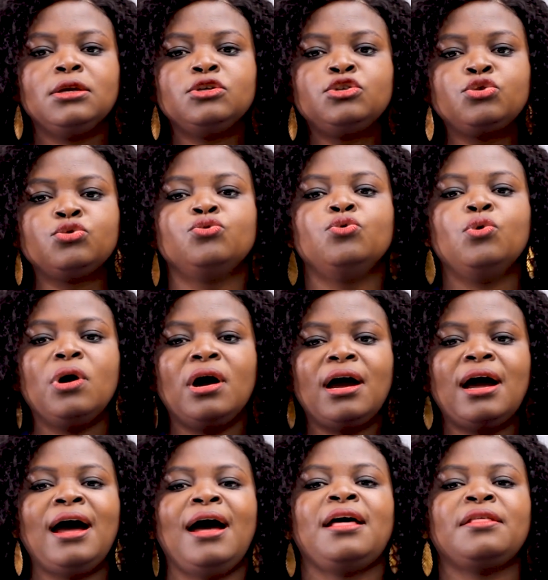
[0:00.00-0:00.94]
you
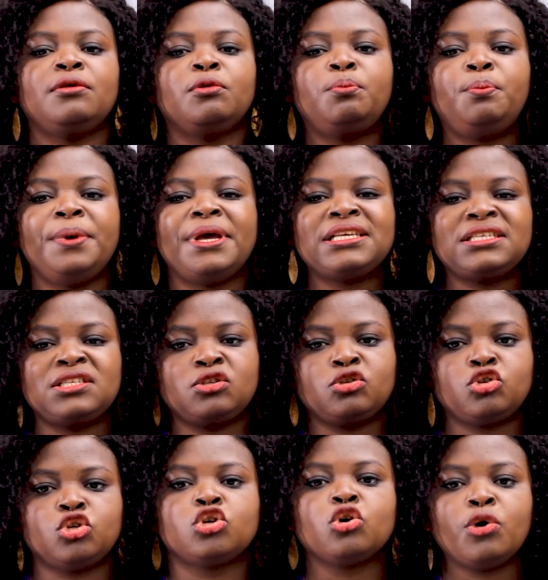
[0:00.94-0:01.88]
are the
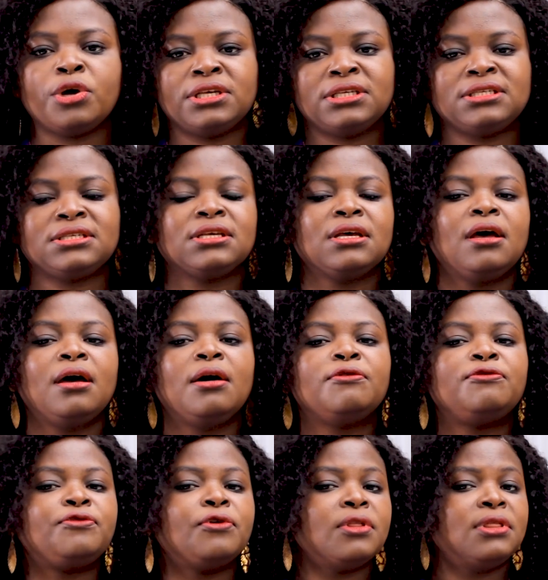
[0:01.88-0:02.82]
best choice
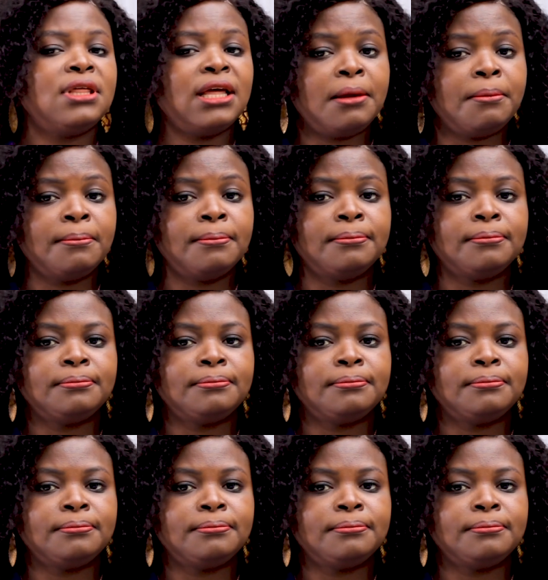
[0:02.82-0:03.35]
for them.